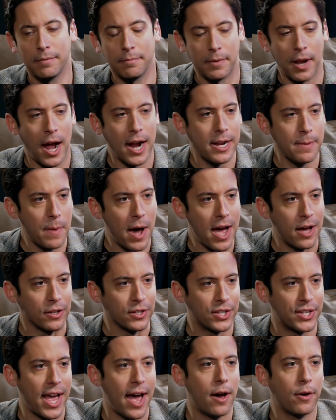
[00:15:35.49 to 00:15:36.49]
90
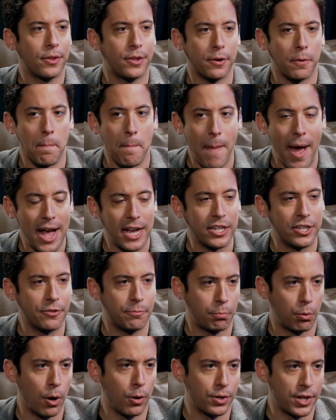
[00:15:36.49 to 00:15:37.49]
miles south, there are
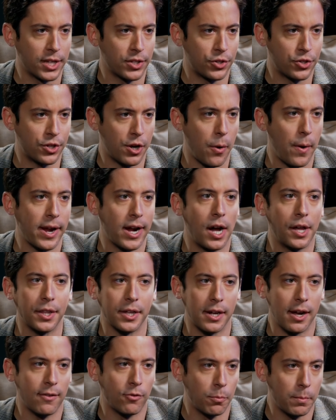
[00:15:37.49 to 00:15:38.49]
massive protests going on.
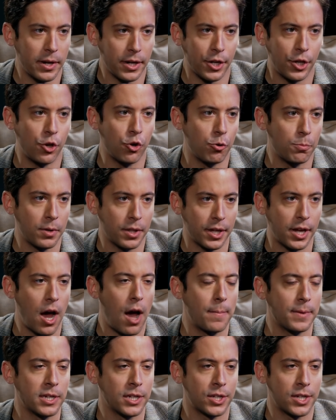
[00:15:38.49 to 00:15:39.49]
The government in Cuba, the
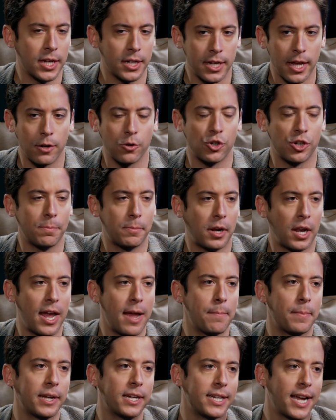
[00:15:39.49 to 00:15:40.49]
communist dictatorship
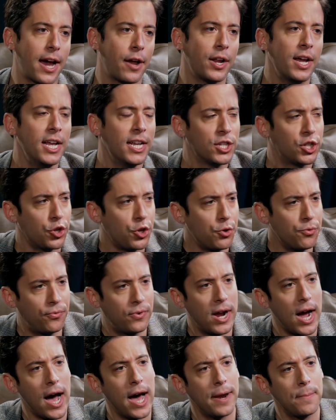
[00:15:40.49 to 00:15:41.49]
clamping down. So you've
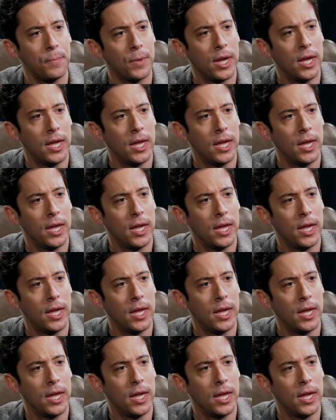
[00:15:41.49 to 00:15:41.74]
got